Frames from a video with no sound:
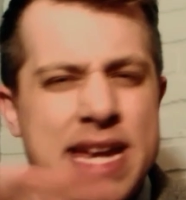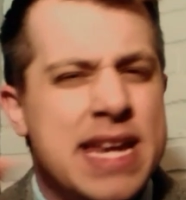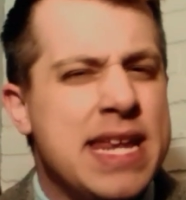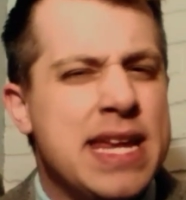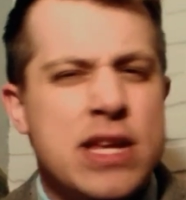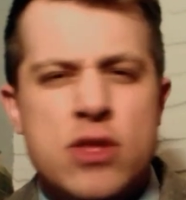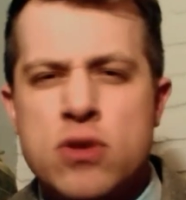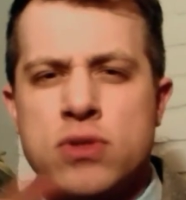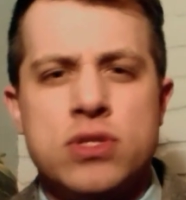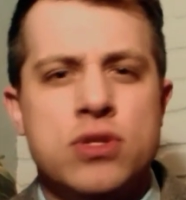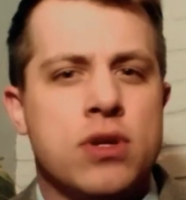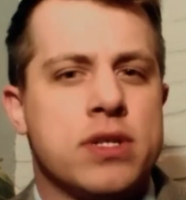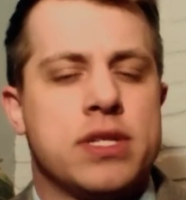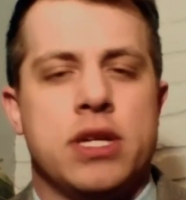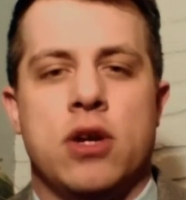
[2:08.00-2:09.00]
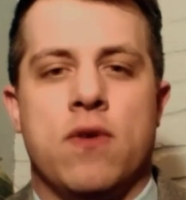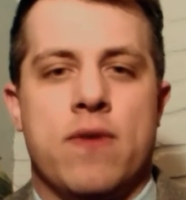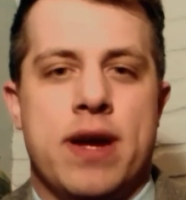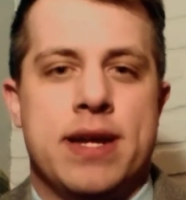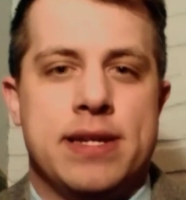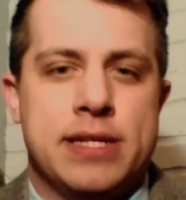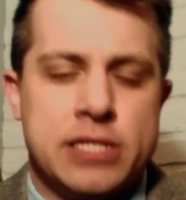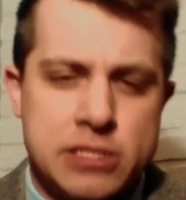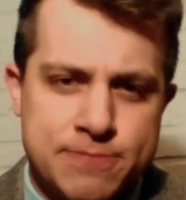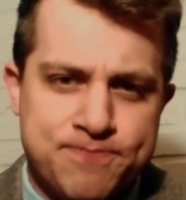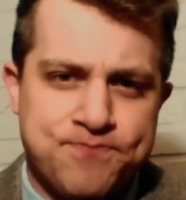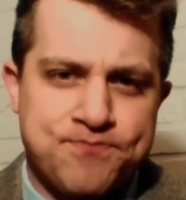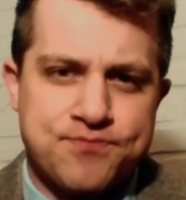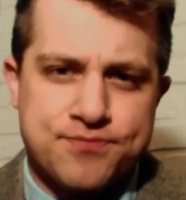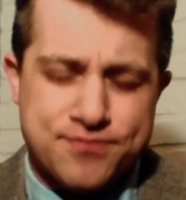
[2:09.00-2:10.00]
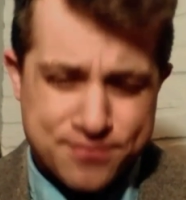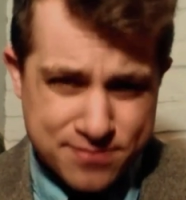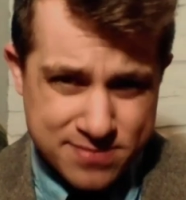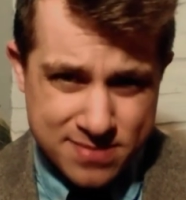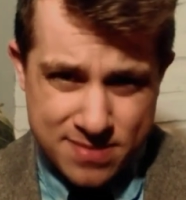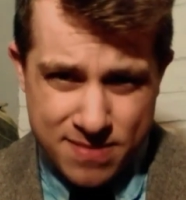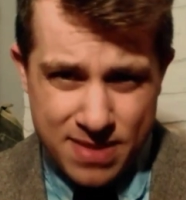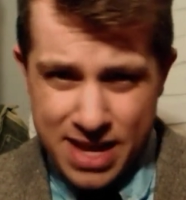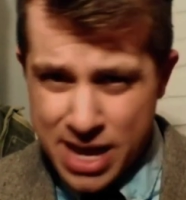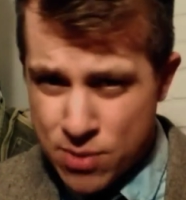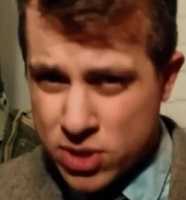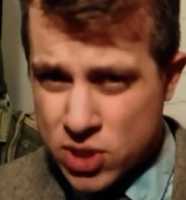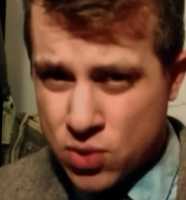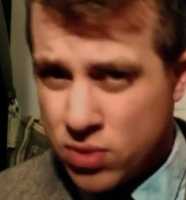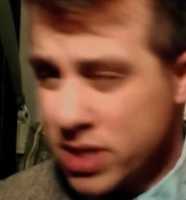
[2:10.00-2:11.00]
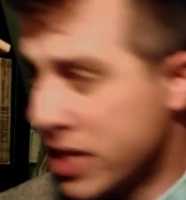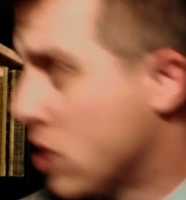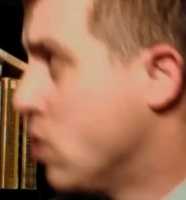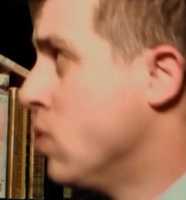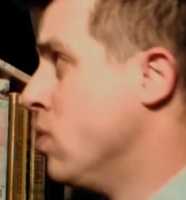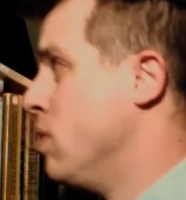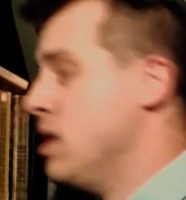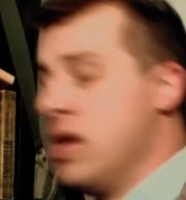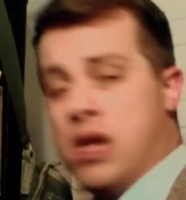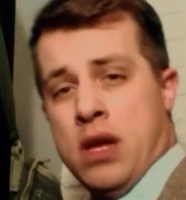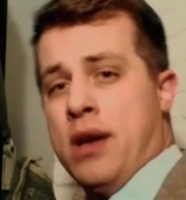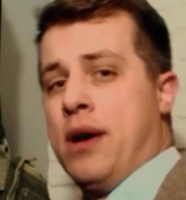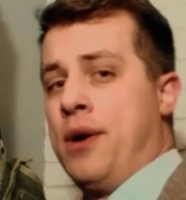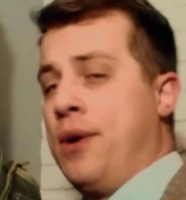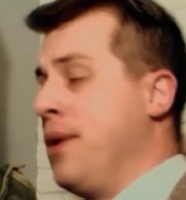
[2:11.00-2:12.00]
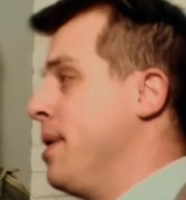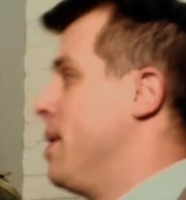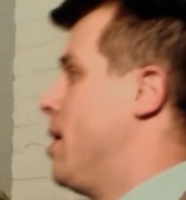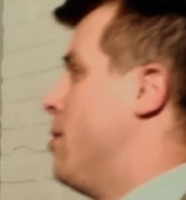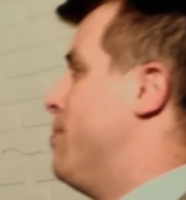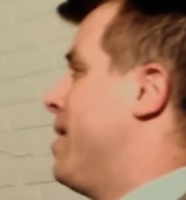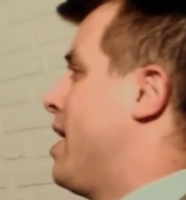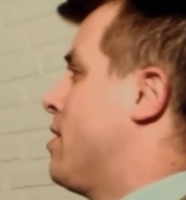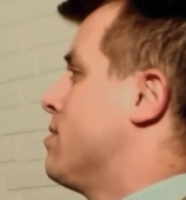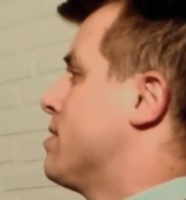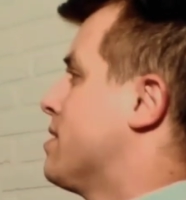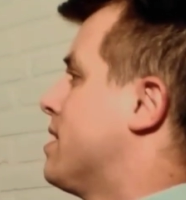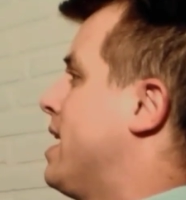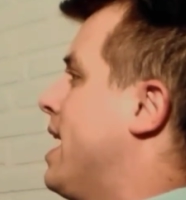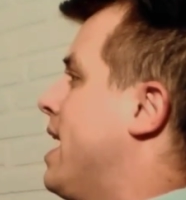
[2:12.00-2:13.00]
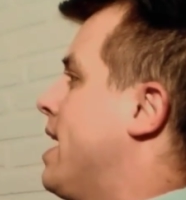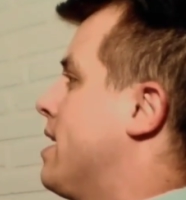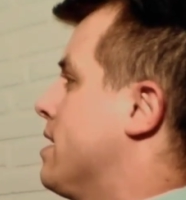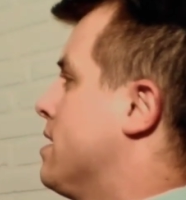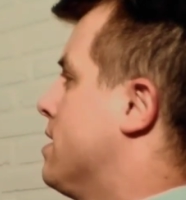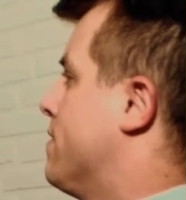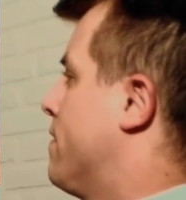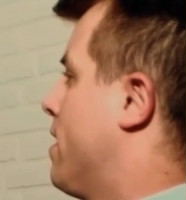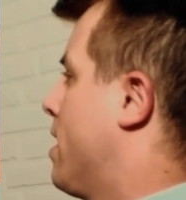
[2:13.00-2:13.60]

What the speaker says: any of those nooks and crannies. And what's really cool about Caddy, which